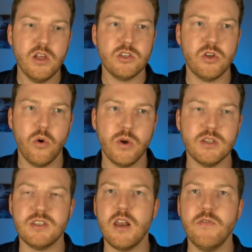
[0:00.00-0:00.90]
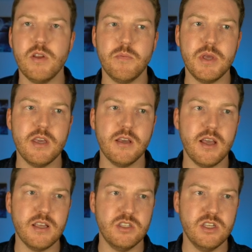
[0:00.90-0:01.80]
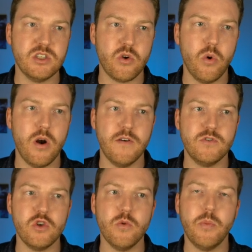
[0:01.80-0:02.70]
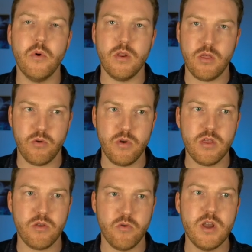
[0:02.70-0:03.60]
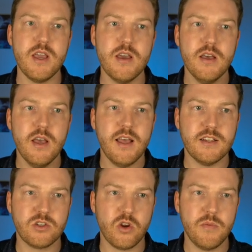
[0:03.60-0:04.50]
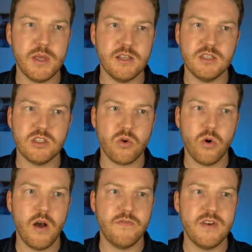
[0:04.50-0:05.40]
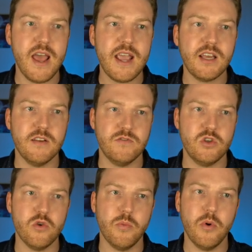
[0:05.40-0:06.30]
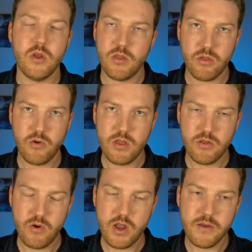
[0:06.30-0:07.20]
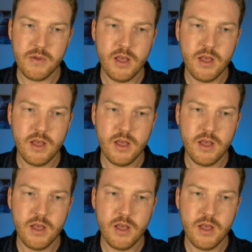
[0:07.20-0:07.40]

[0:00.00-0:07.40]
So instead of it being a z-score of 2.33, it's going to be a z-score of negative 2.33.